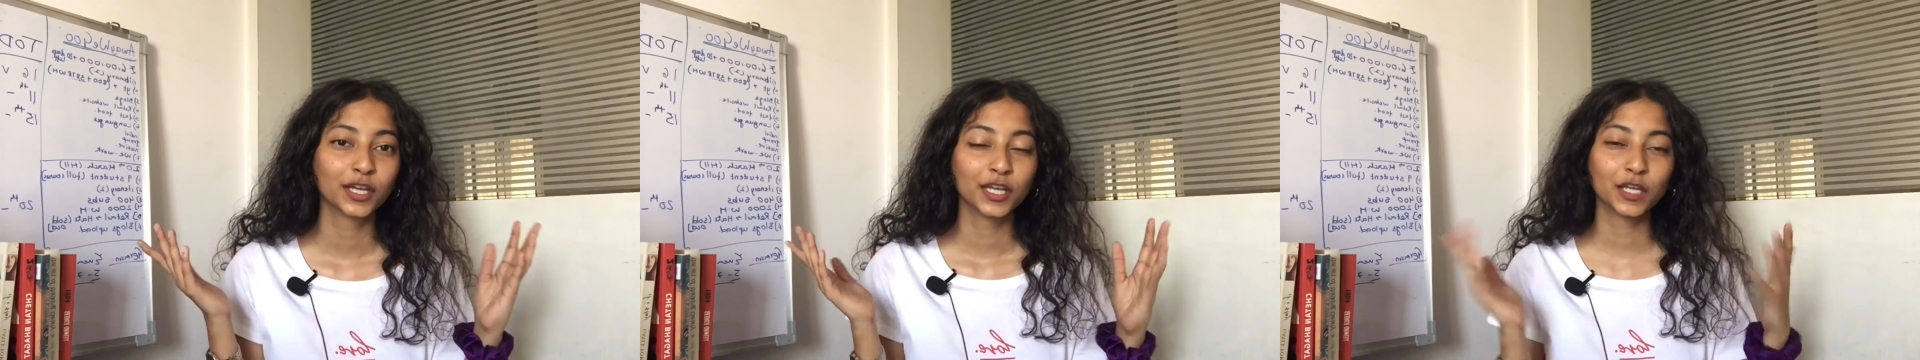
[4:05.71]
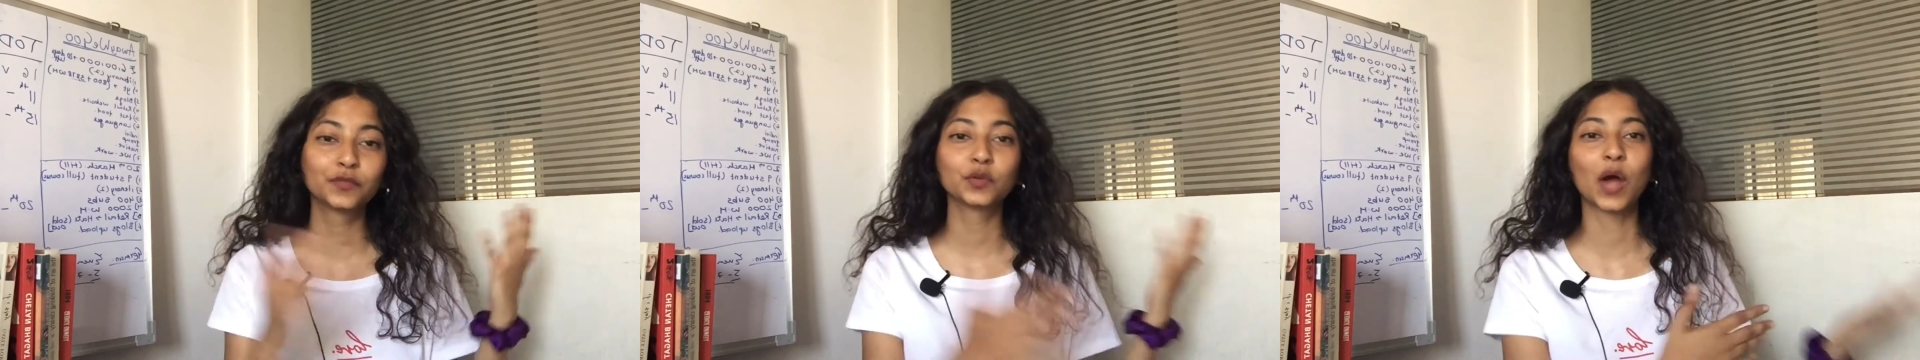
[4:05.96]

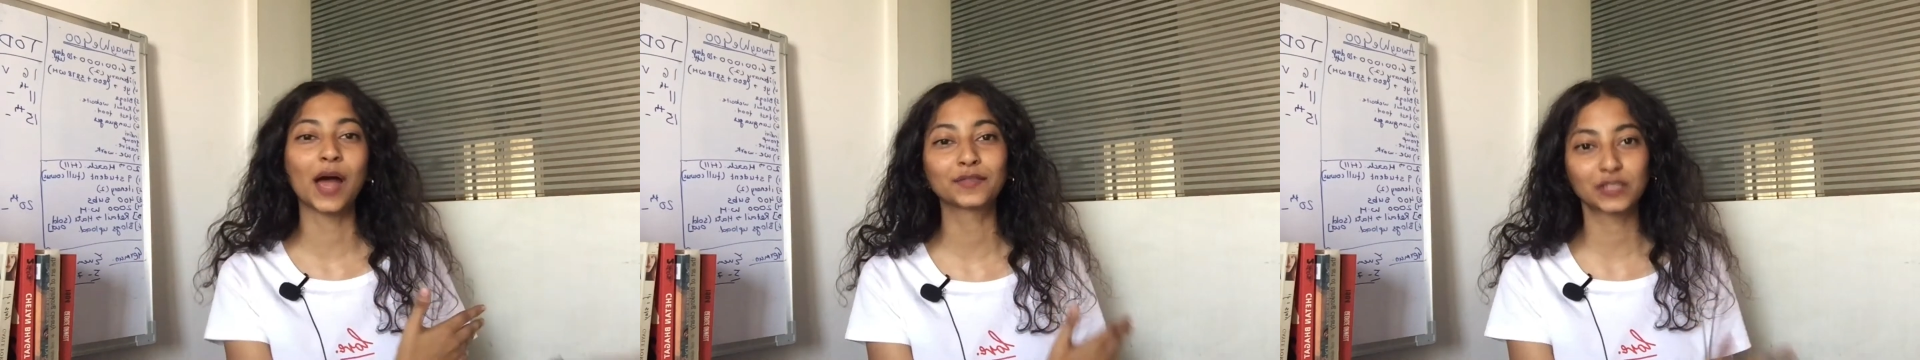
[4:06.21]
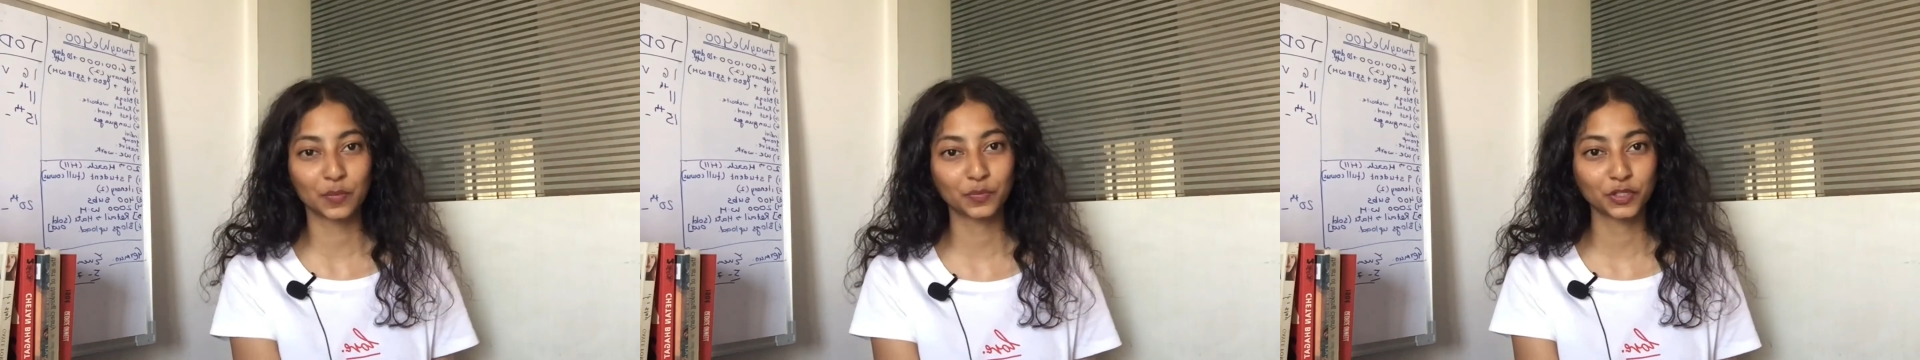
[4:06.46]
if you have
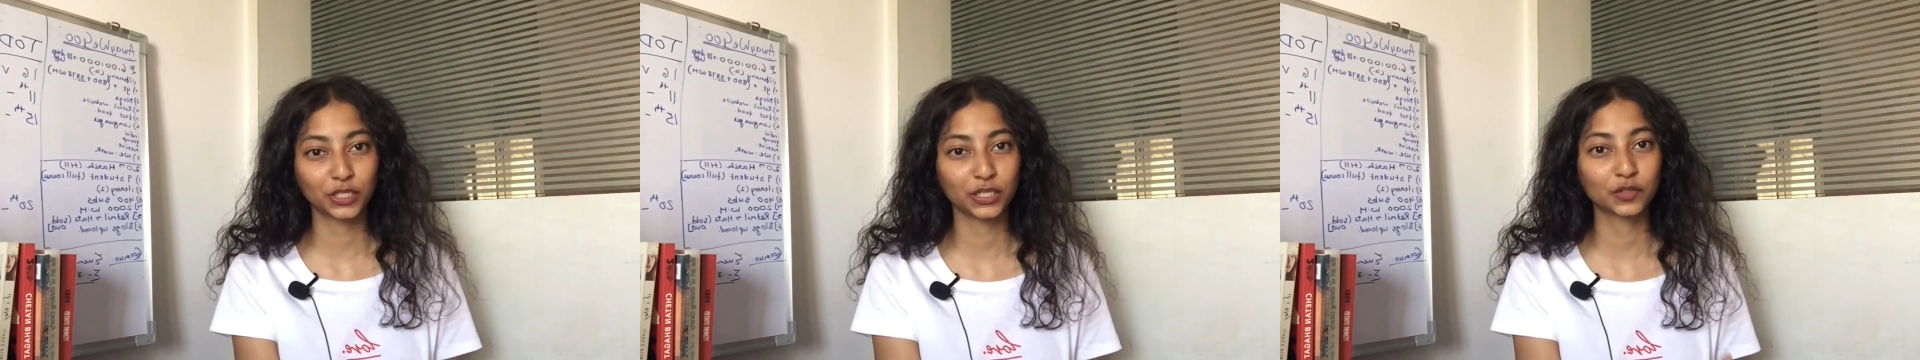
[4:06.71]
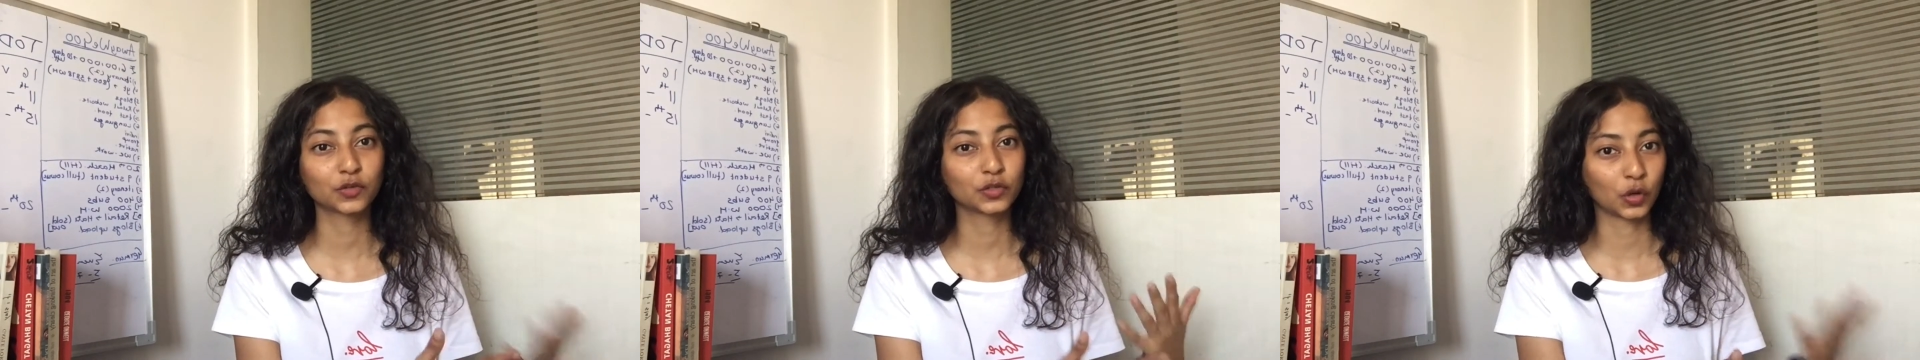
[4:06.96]
somebody
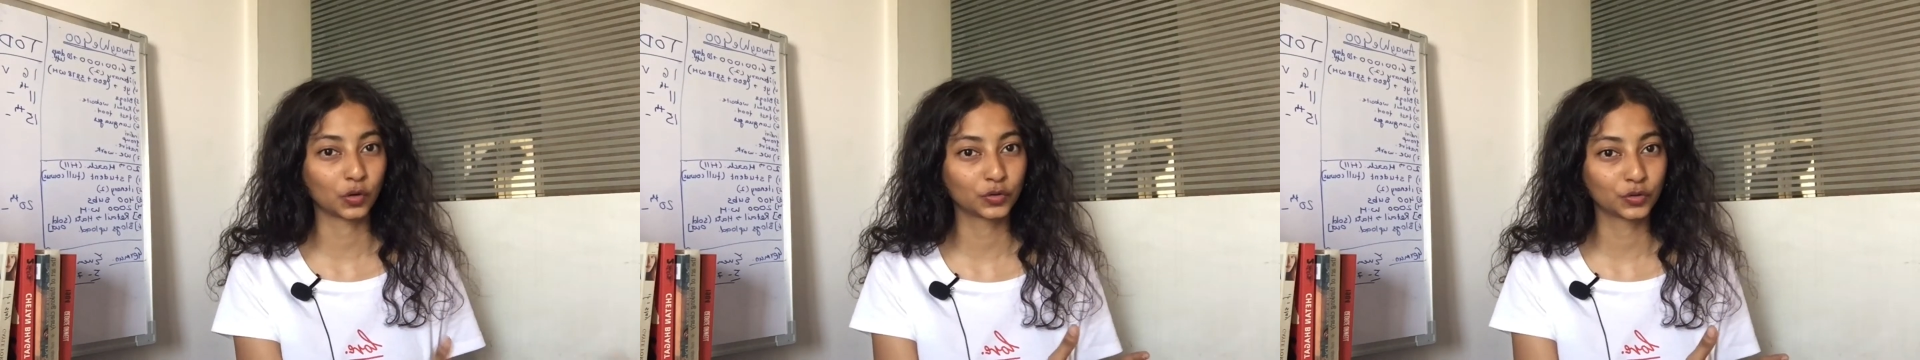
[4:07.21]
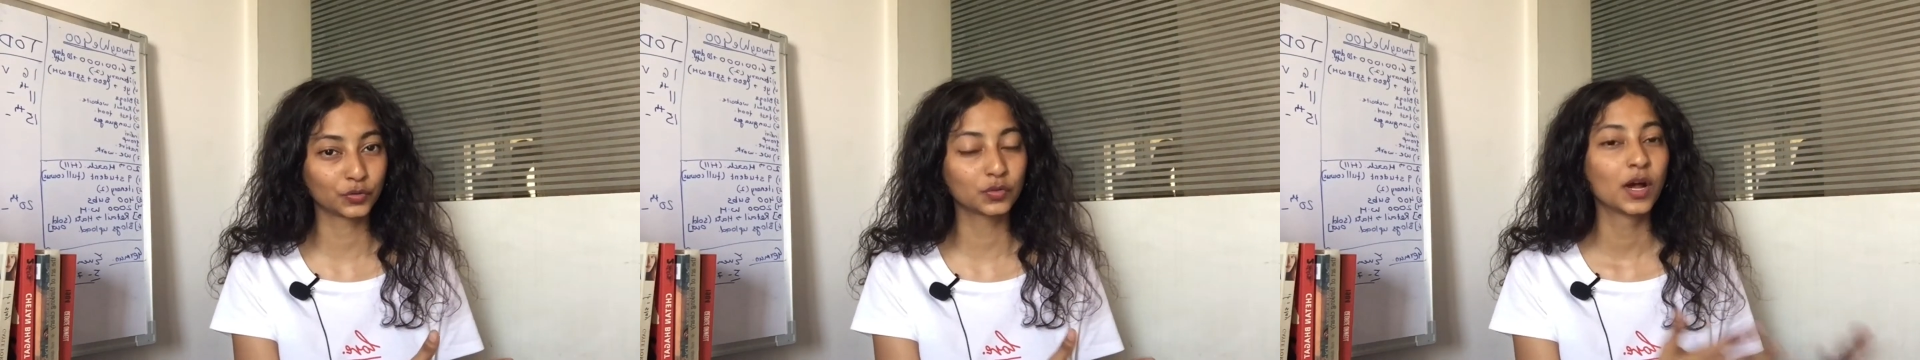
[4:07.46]
to talk
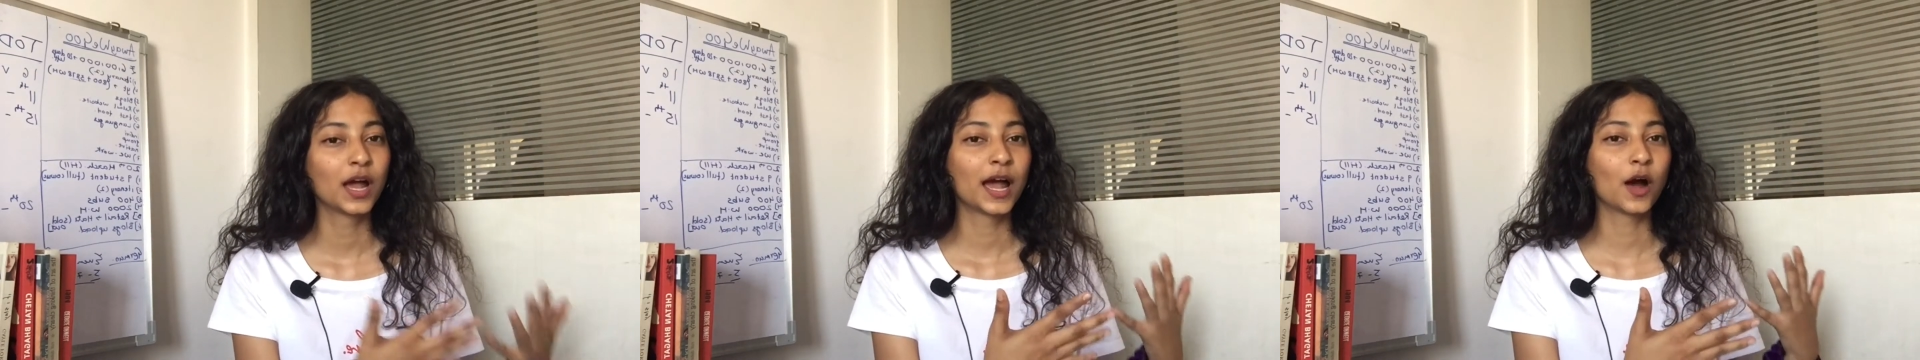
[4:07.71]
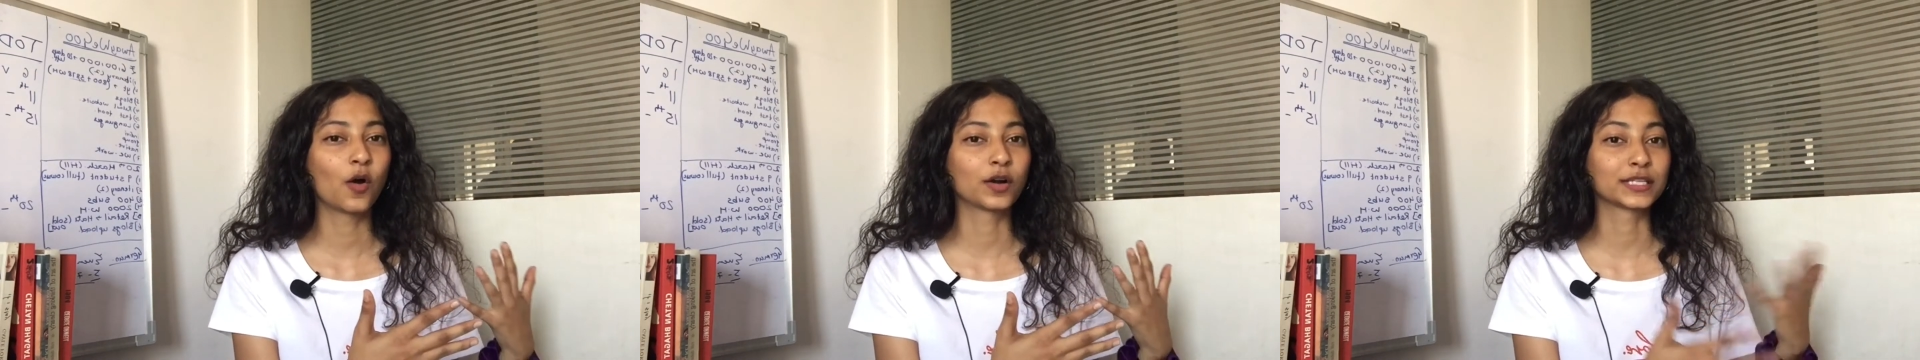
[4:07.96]
to
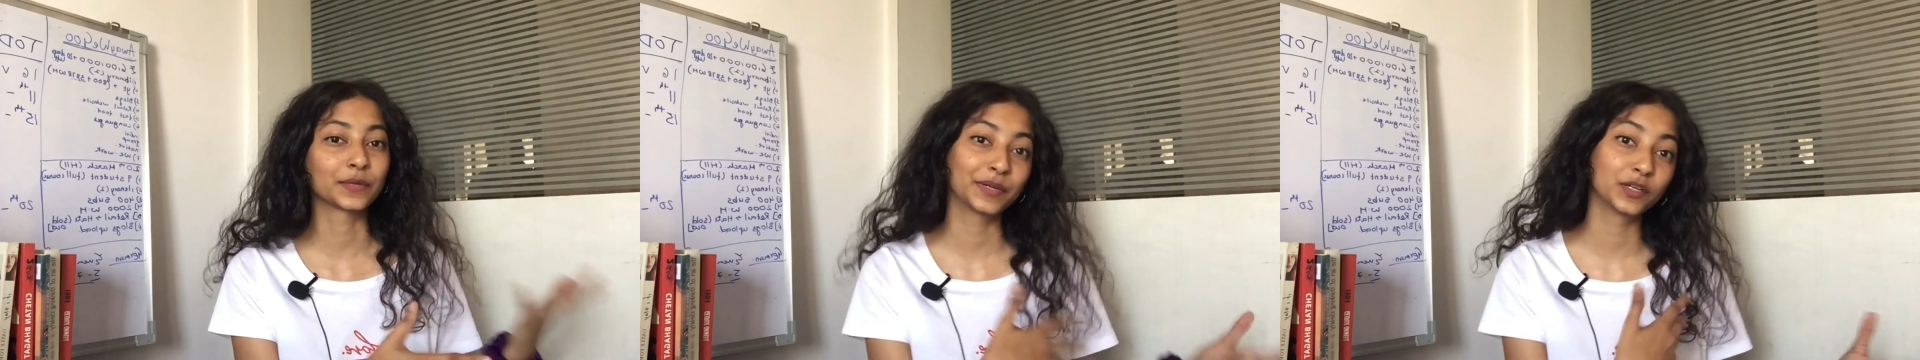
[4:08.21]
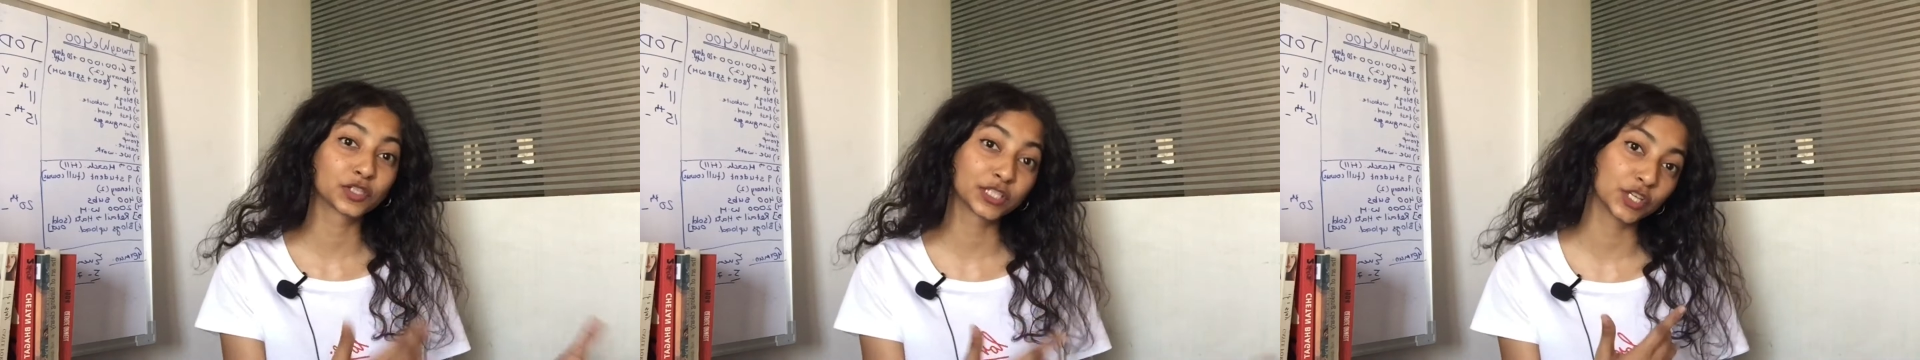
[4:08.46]
or
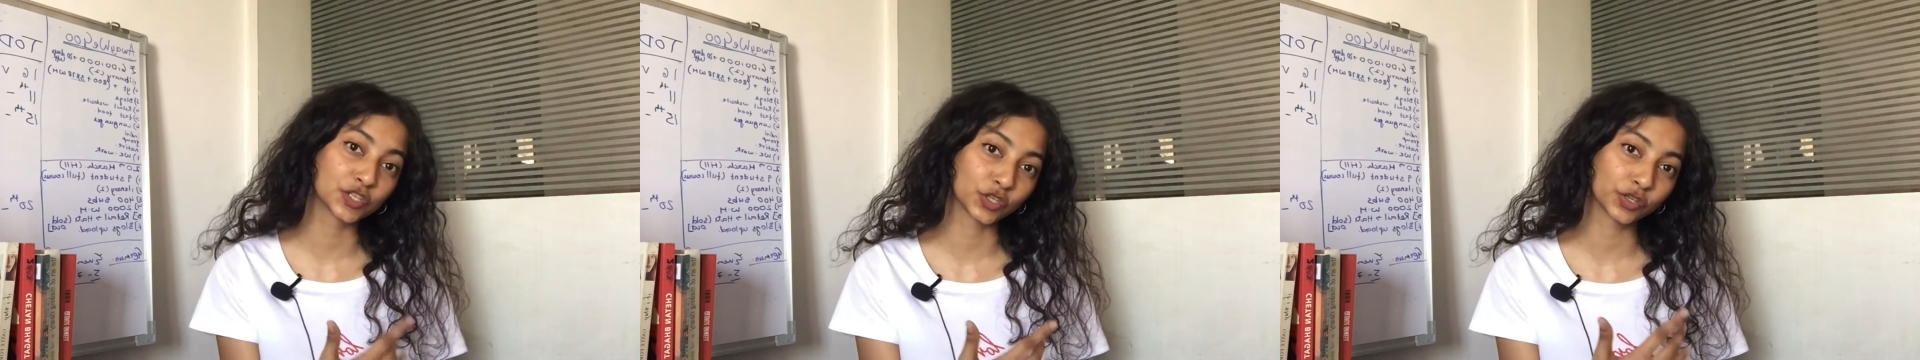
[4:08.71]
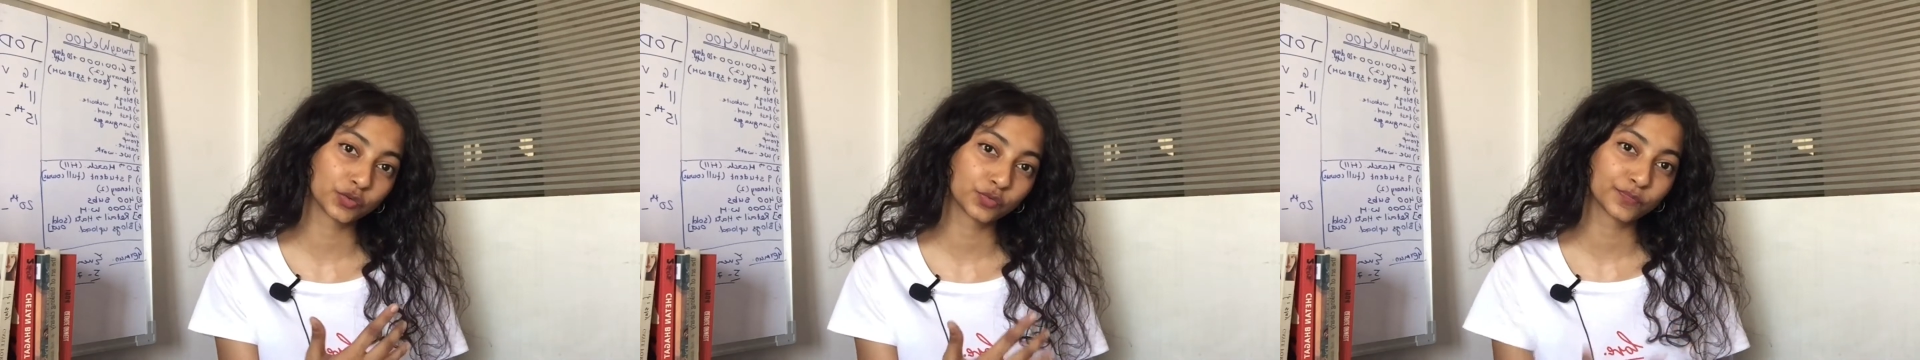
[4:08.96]
somebody is
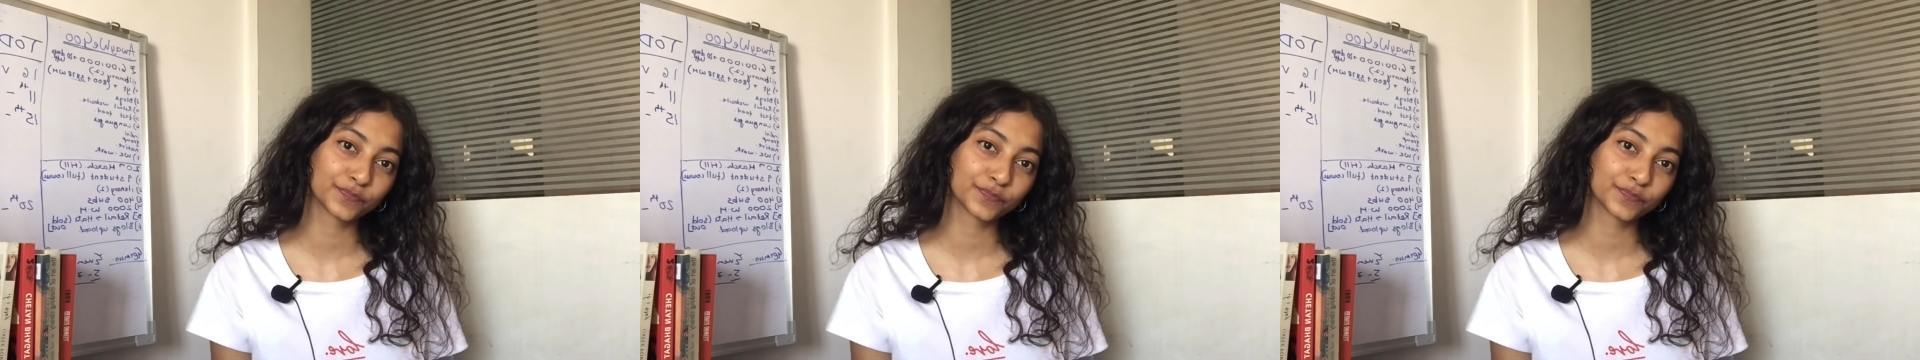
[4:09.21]
teaching you.